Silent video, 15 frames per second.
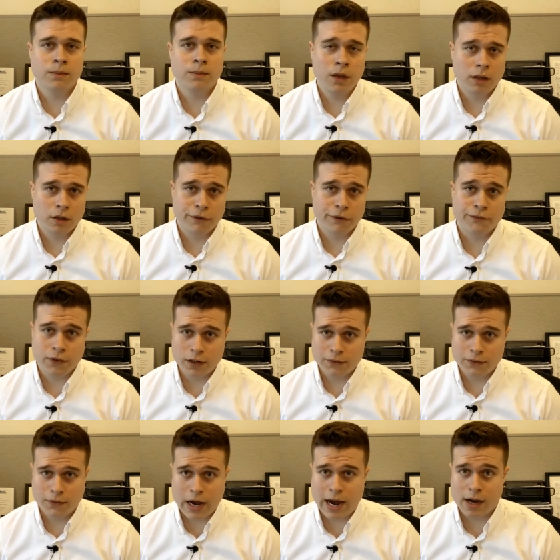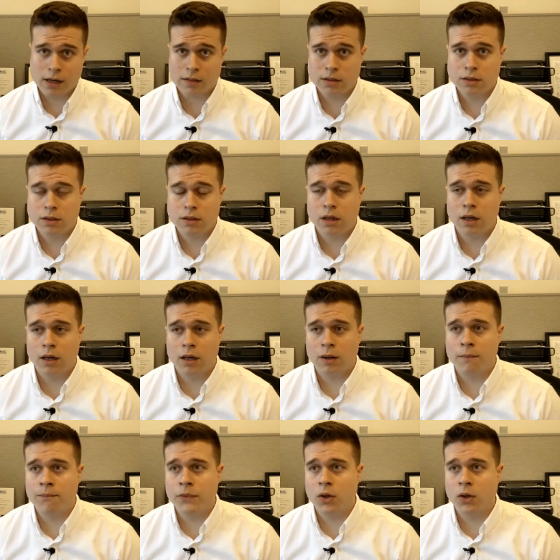And fun fact,
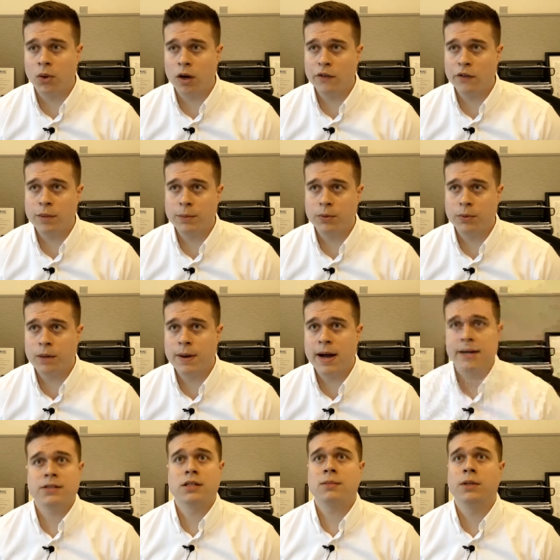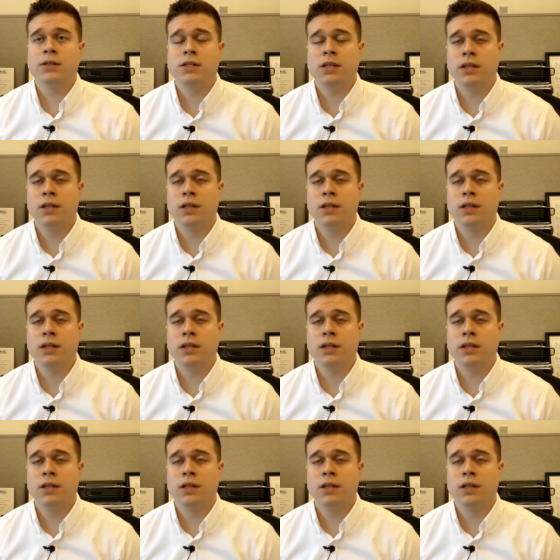a lot of people keep asking me,